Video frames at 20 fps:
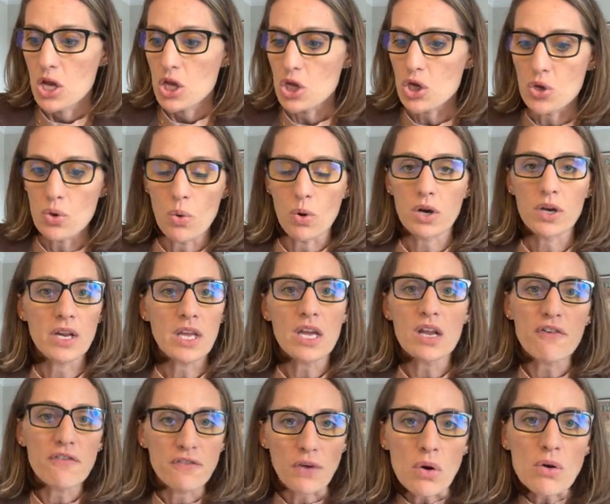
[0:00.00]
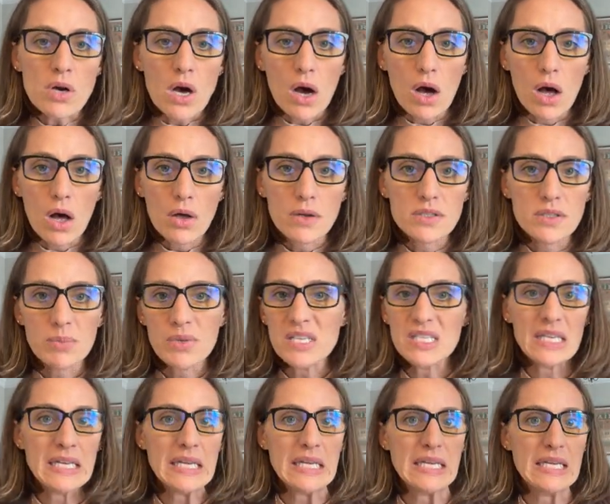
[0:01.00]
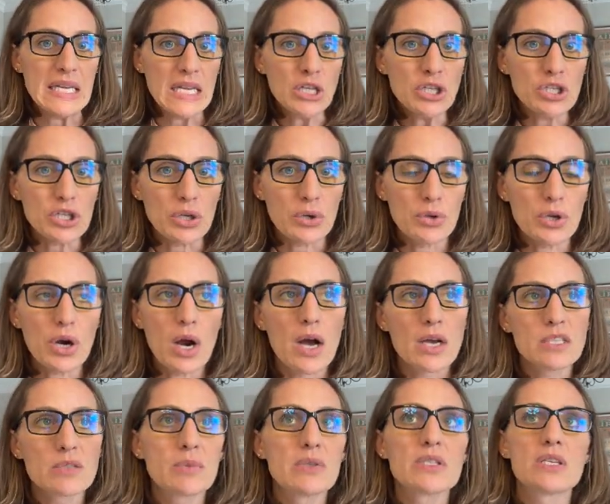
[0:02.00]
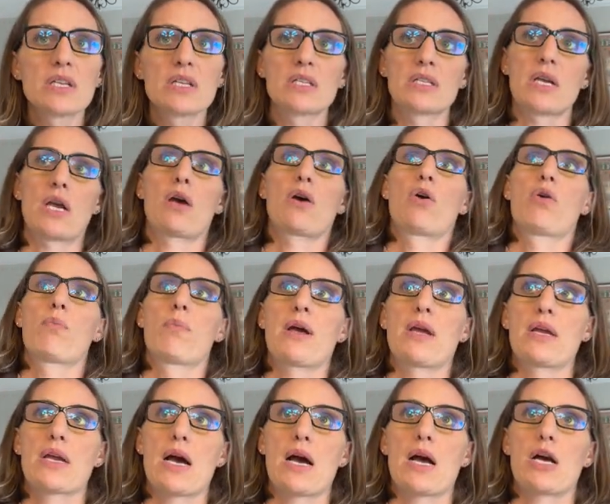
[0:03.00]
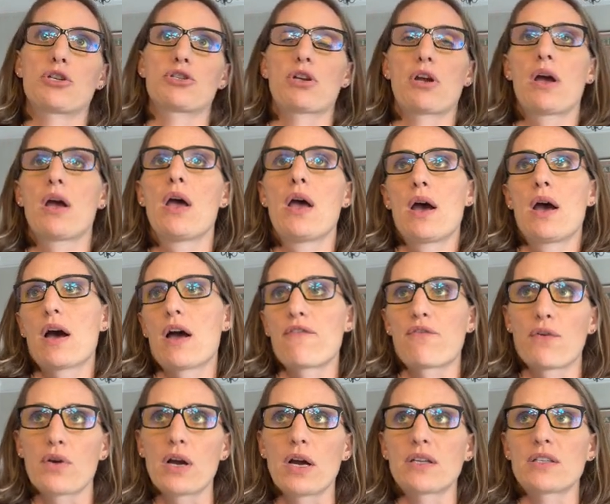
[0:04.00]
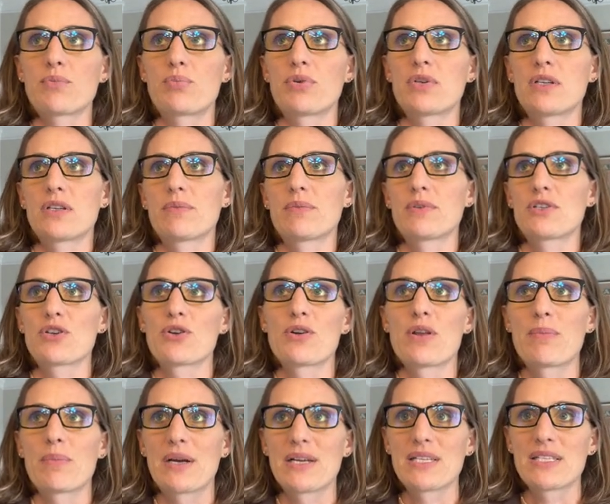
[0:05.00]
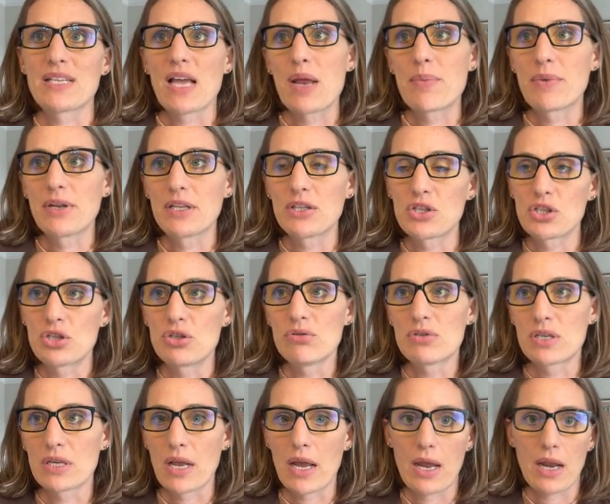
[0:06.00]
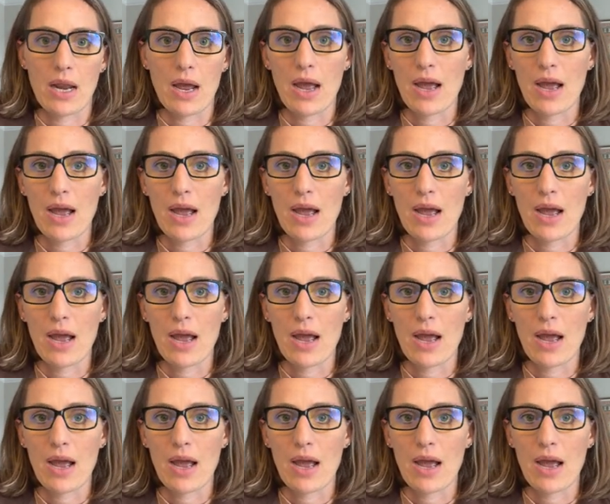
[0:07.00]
You are gonna get a phone call. Somebody's gonna need you. Your husband's gonna say, "Oh my gosh, I forgot to put in turn in my assignments due tonight.